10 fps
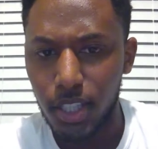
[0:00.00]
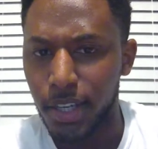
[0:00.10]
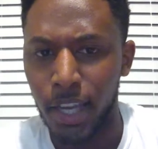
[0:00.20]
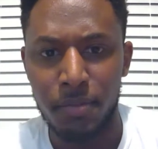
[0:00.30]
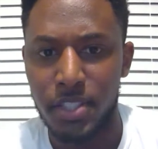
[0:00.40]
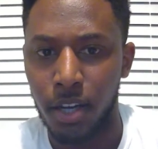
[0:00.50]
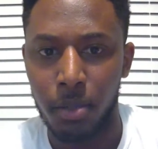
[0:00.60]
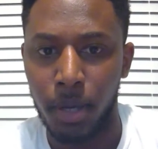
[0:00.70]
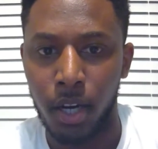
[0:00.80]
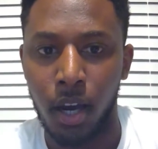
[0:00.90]
David talked
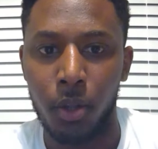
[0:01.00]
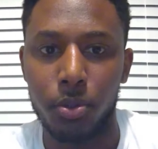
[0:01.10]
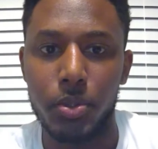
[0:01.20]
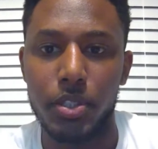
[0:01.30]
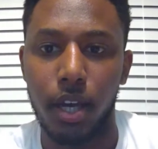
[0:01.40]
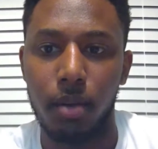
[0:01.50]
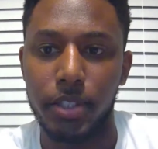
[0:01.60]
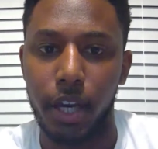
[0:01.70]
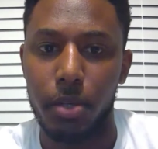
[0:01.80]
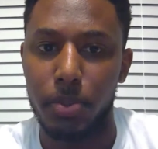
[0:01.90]
about it all through Psalms,
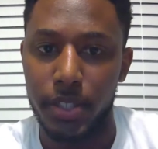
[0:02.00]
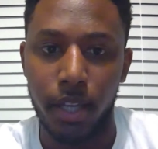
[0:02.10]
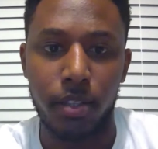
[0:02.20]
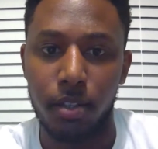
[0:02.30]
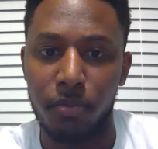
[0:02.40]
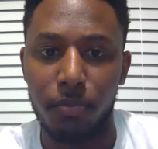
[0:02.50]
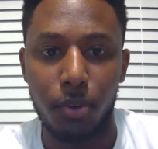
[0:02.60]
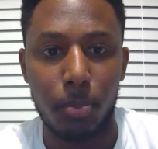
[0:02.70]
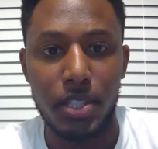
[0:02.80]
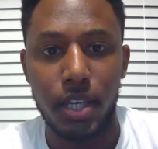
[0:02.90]
how he protected him
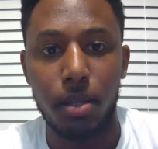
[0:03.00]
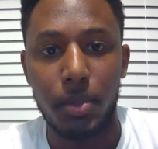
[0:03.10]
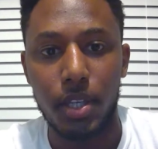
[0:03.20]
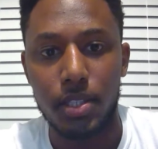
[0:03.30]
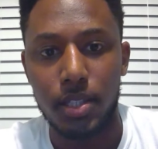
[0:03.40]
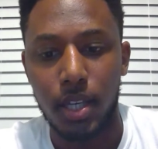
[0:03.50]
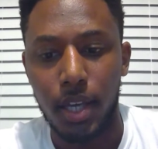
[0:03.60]
from his enemies.